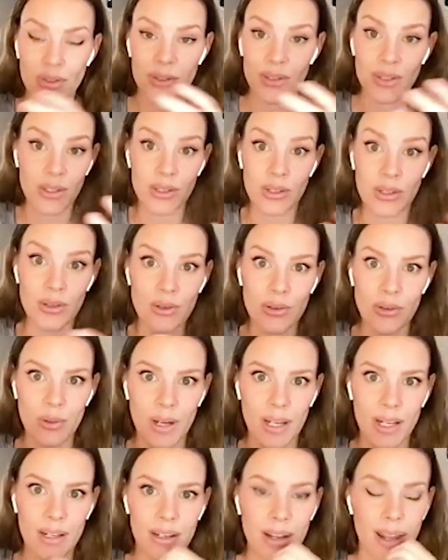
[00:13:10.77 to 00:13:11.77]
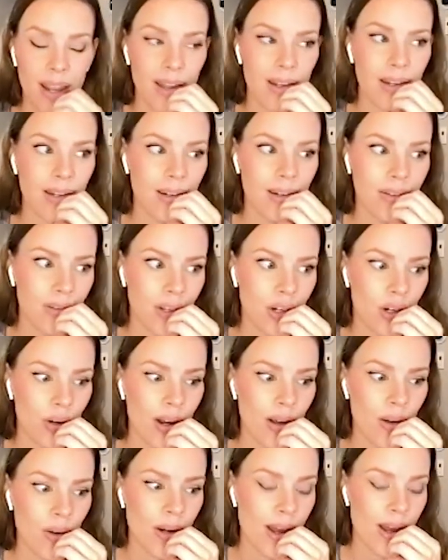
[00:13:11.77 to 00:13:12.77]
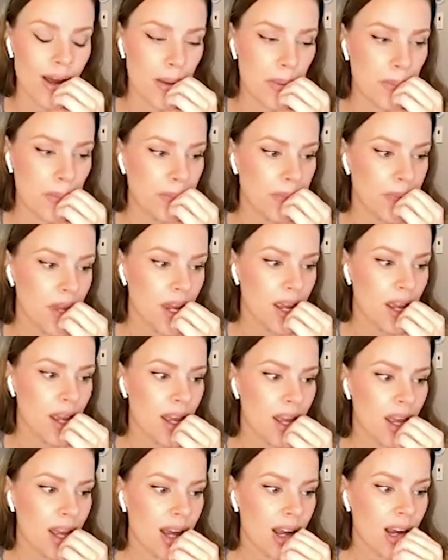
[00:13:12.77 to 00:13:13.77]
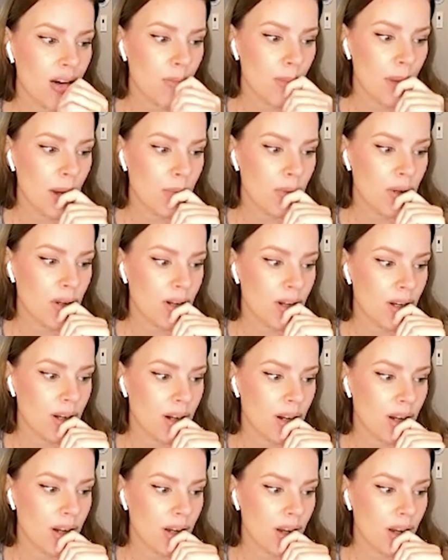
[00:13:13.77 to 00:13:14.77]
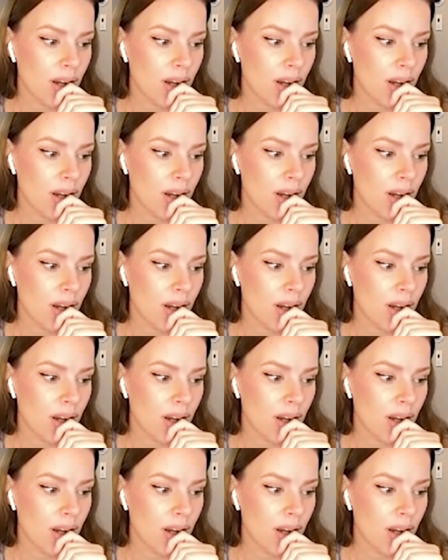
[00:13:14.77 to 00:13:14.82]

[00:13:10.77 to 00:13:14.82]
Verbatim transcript: to do and and figure out um, i remember